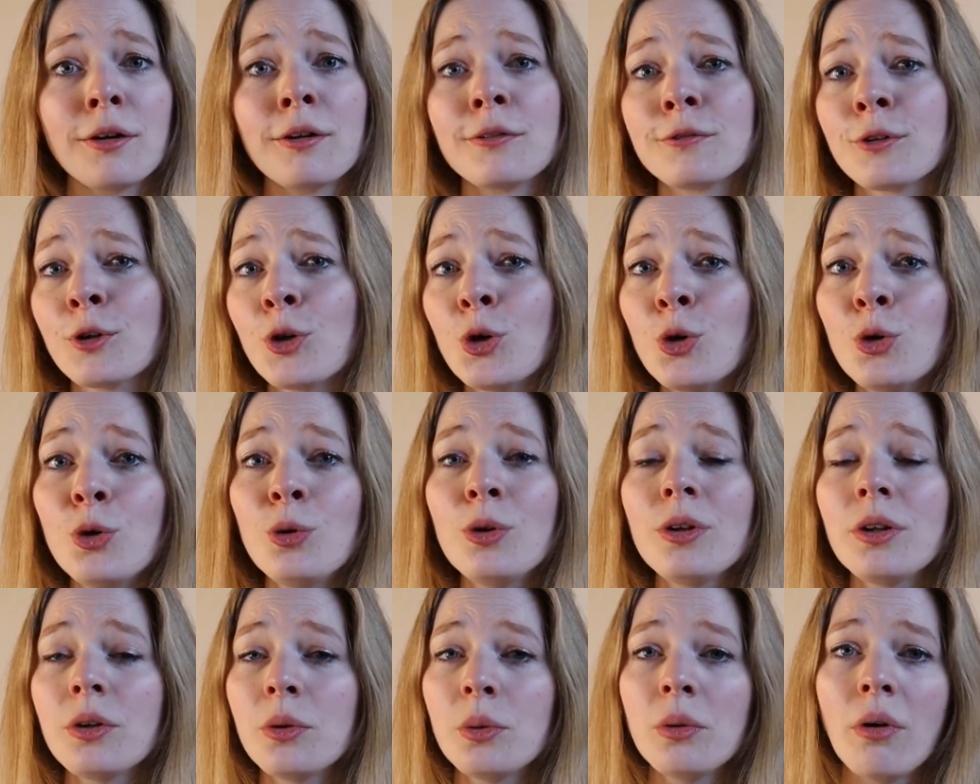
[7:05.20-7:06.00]
of who
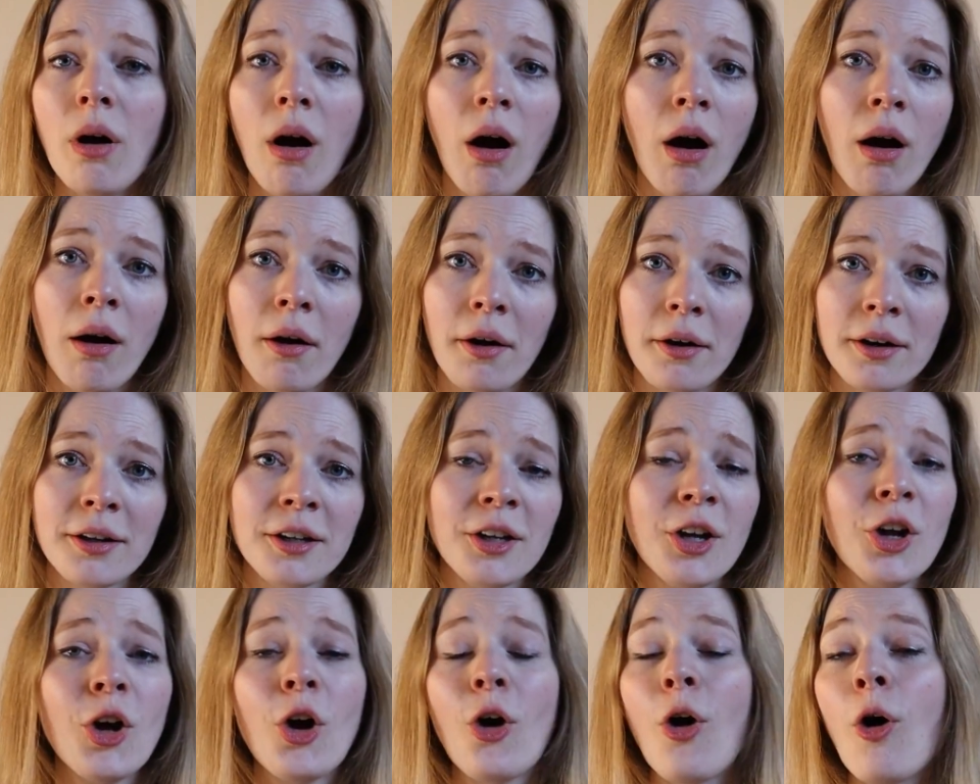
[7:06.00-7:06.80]
you are
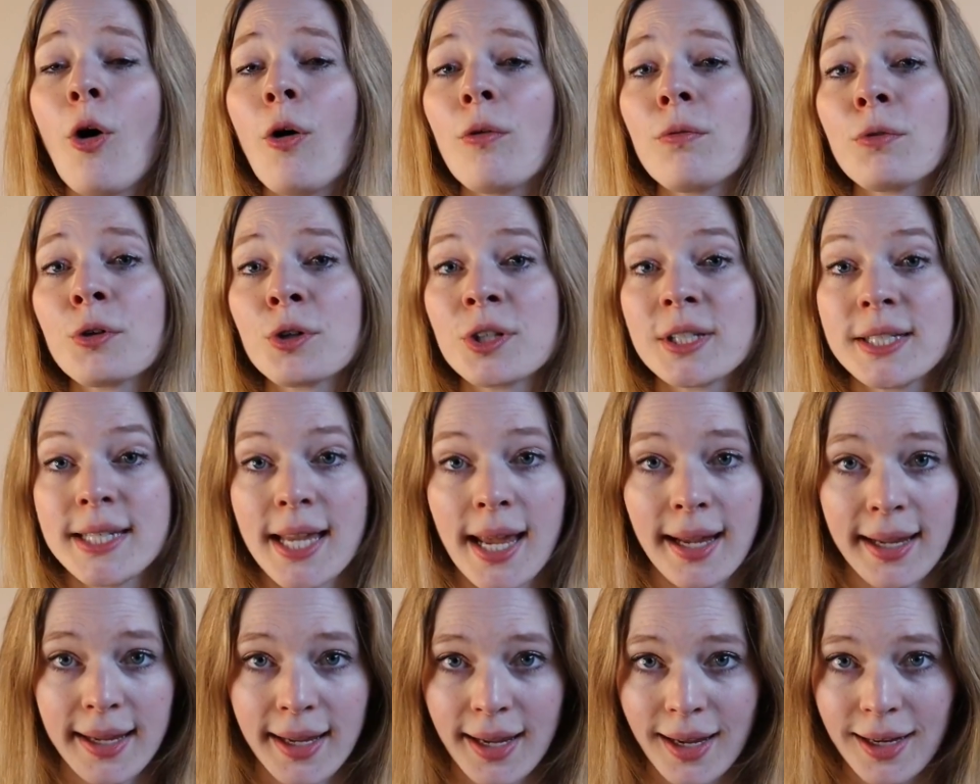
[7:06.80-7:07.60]
over
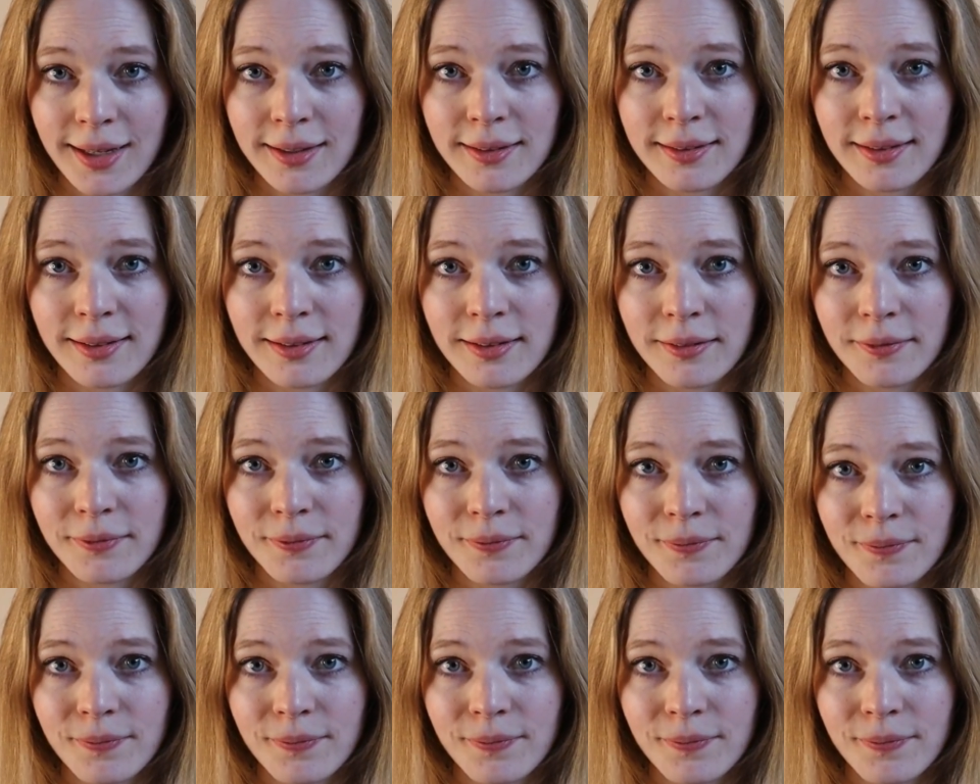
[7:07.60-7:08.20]
decades.